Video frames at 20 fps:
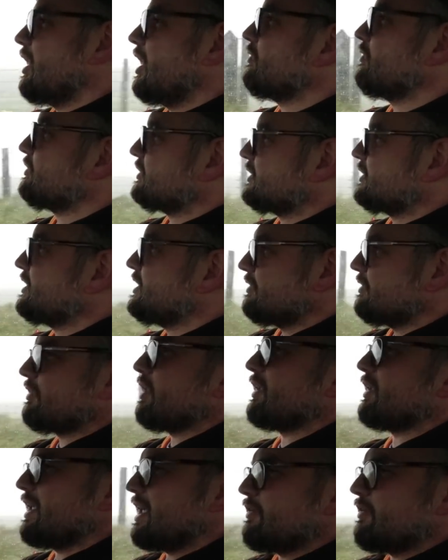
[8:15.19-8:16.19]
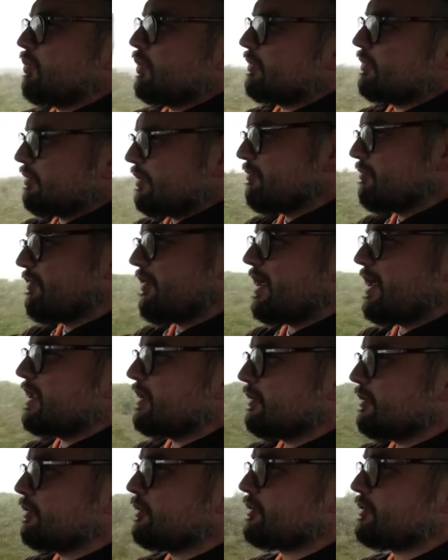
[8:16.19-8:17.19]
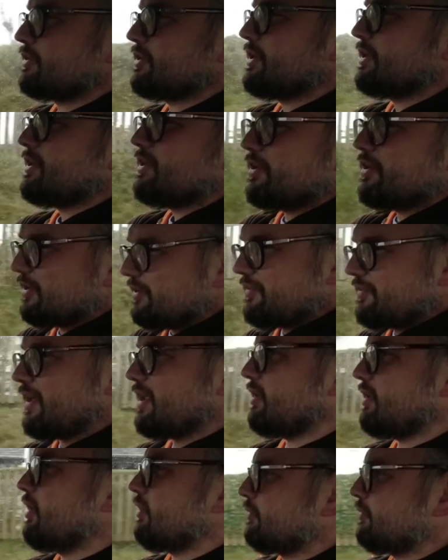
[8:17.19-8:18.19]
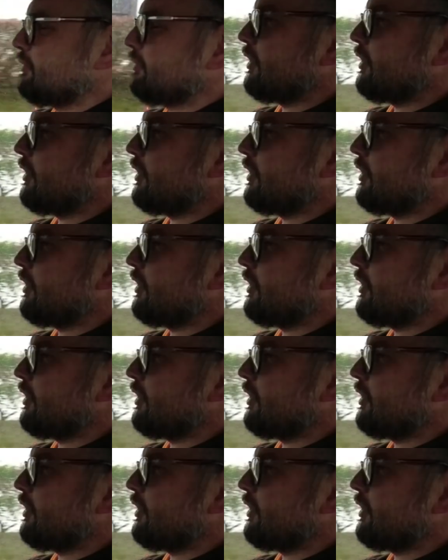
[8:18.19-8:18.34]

Obviously you've got that, if one of them fails, you can take it off